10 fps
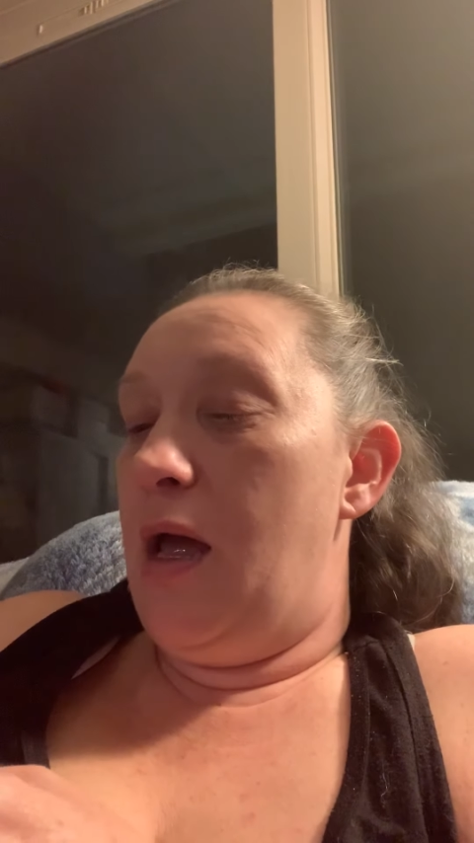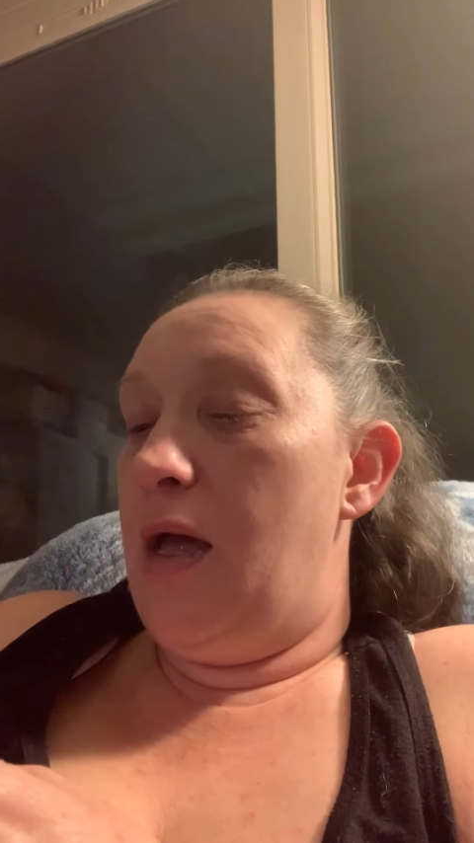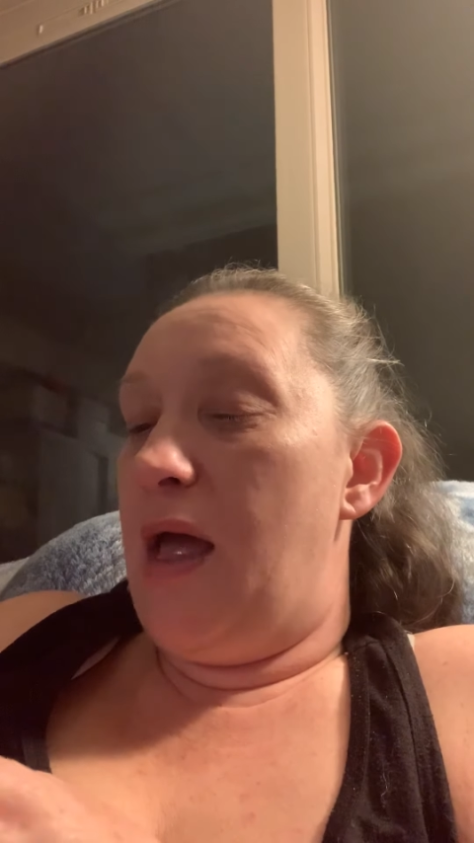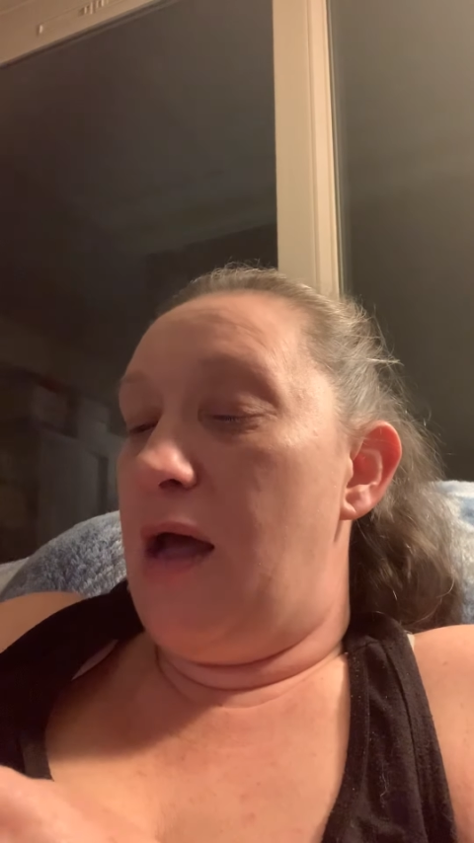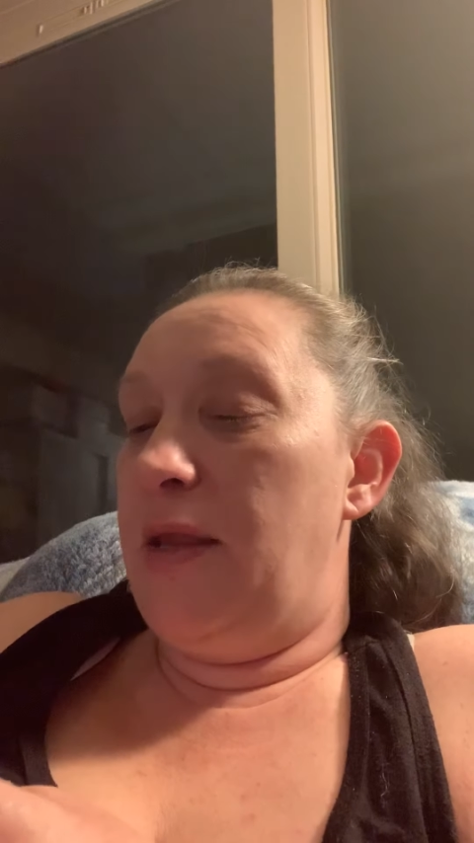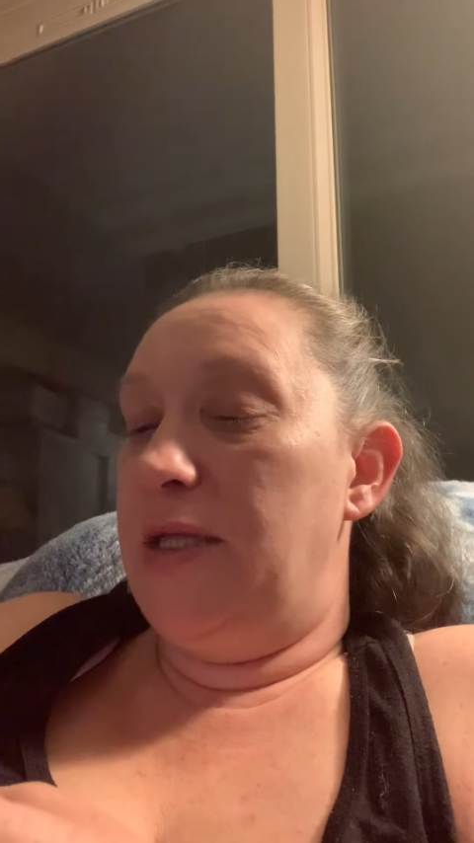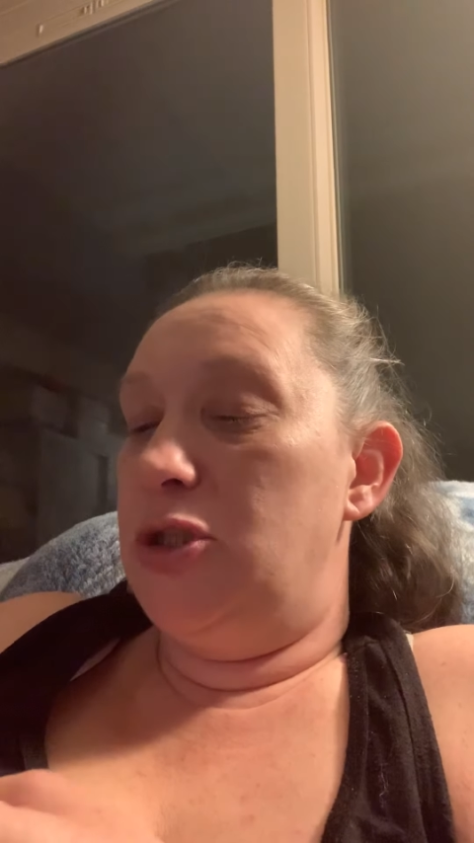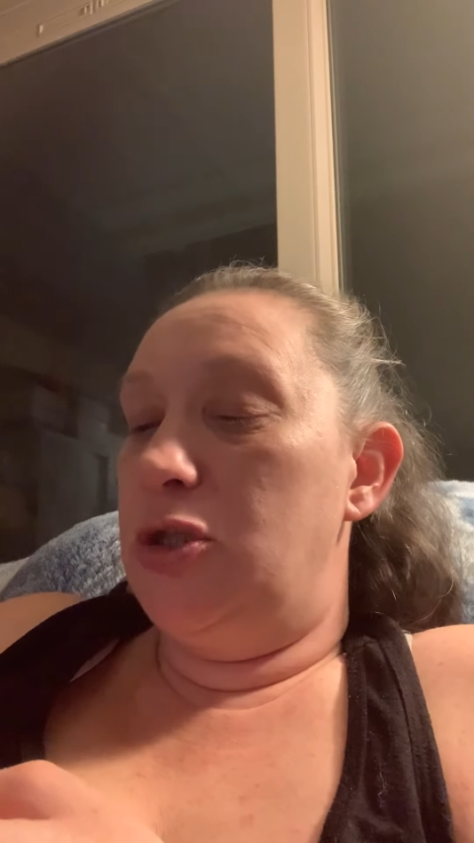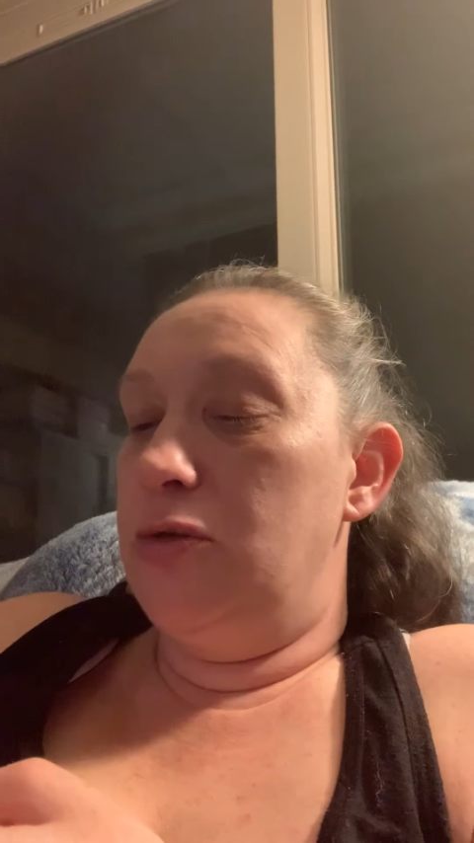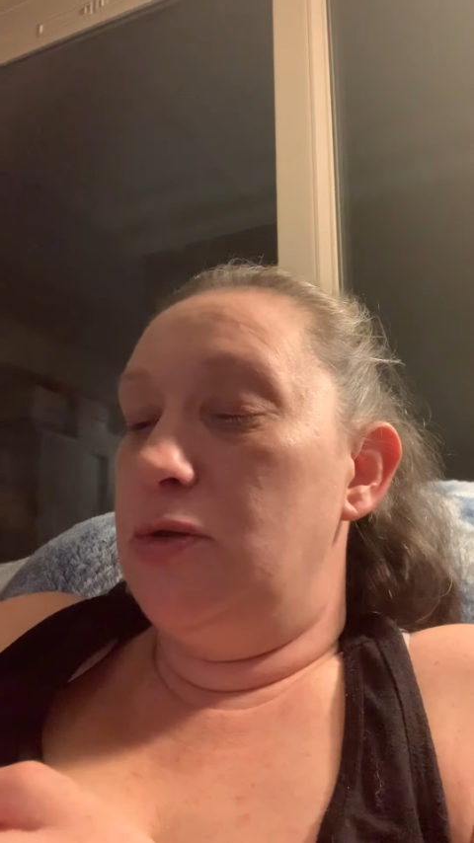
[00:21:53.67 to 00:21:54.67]
how they
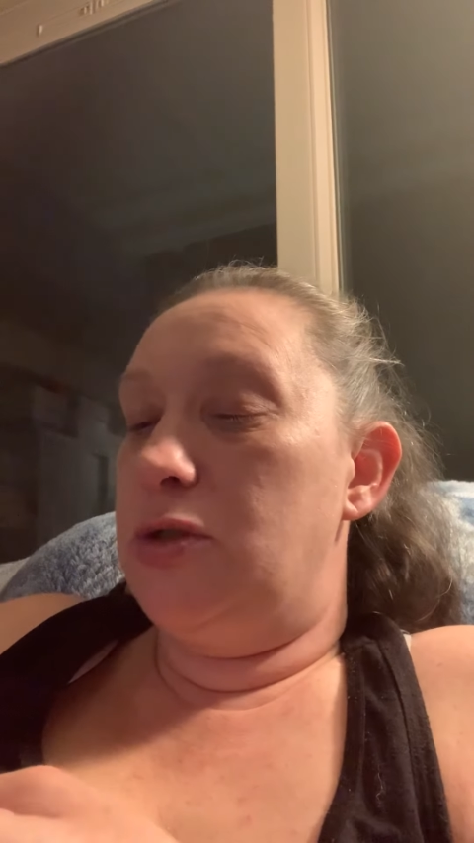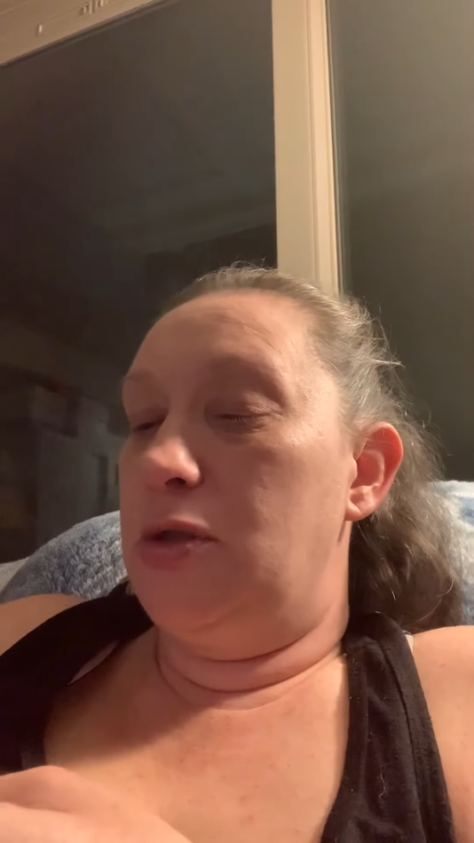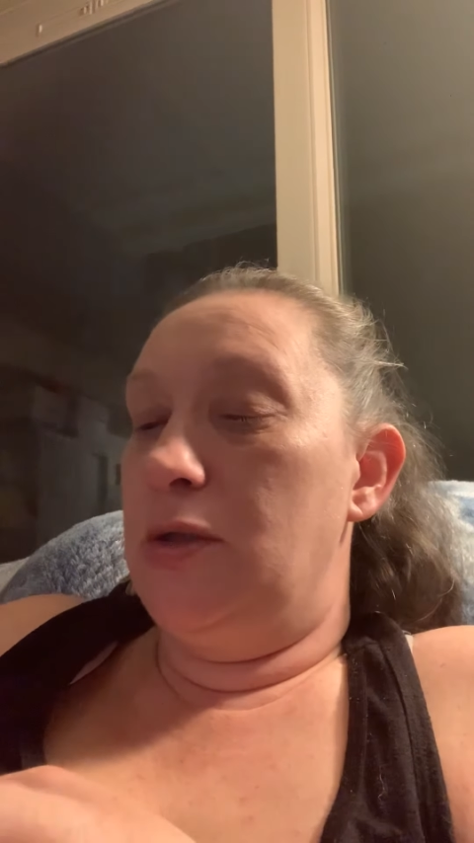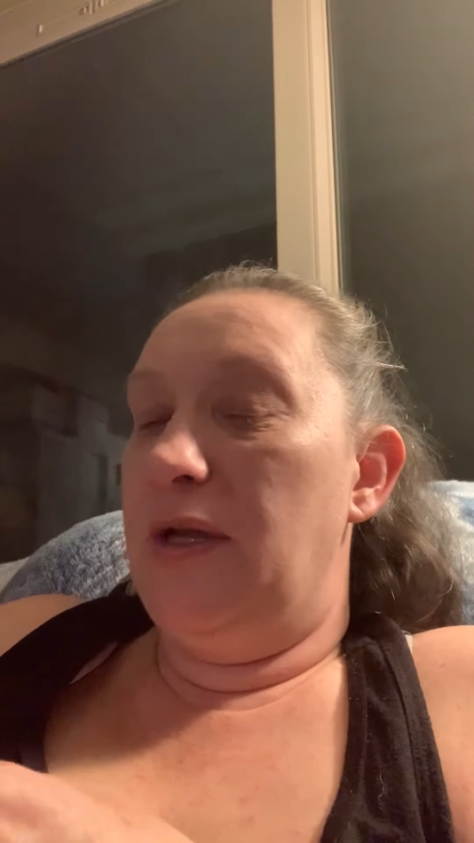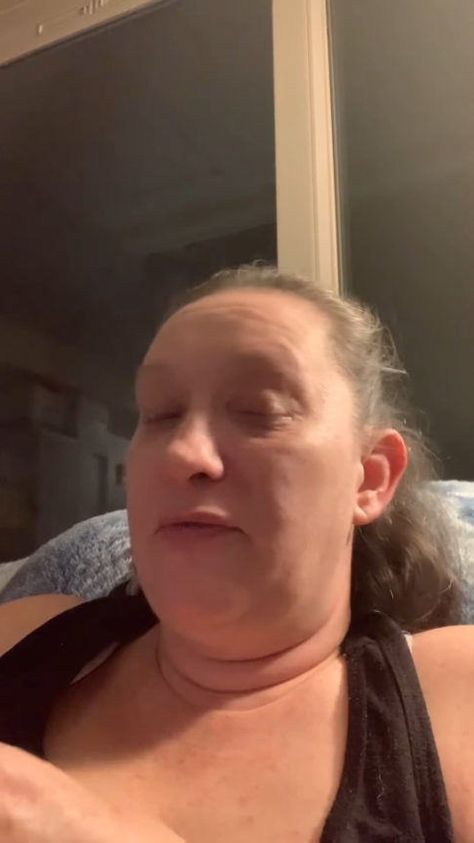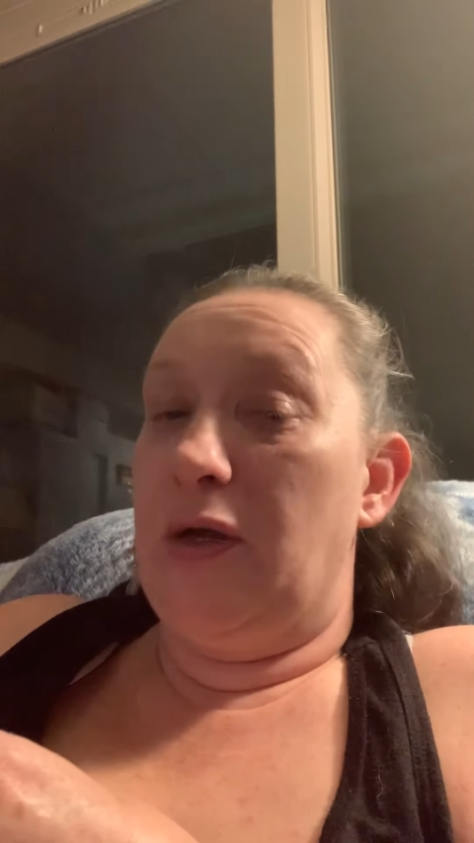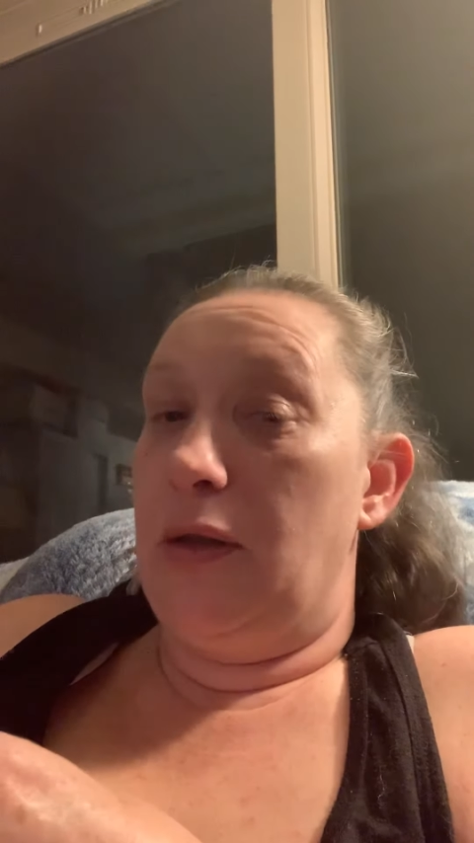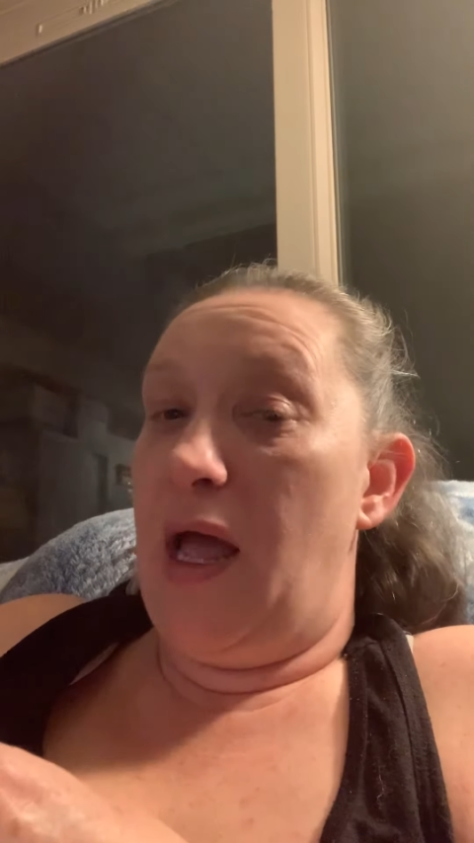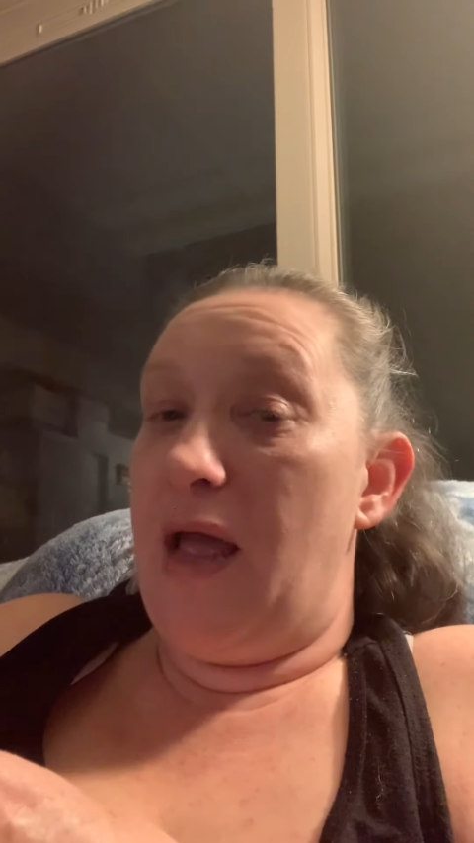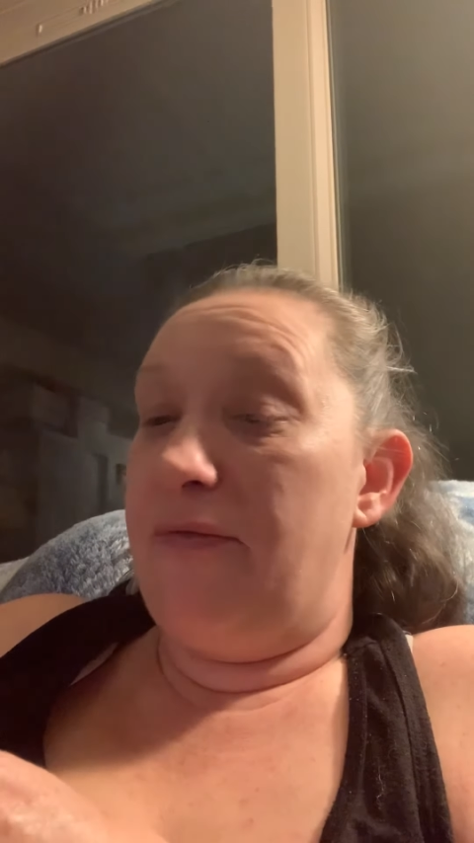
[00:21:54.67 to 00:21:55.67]
choose to live their
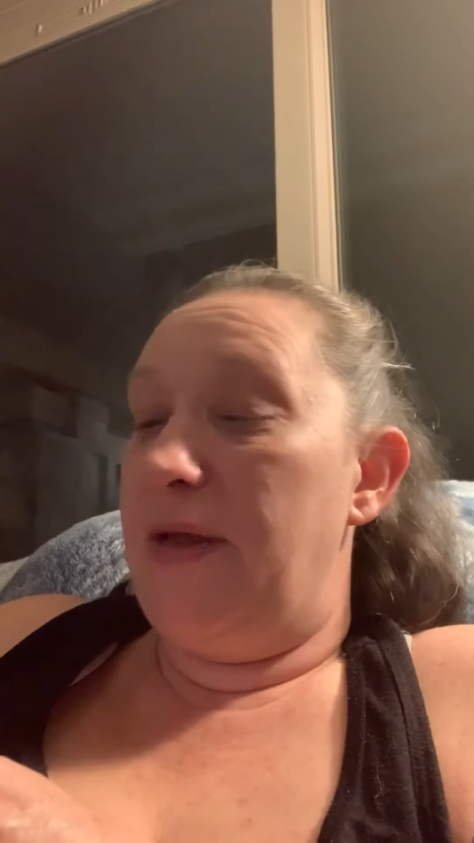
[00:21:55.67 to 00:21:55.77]
life,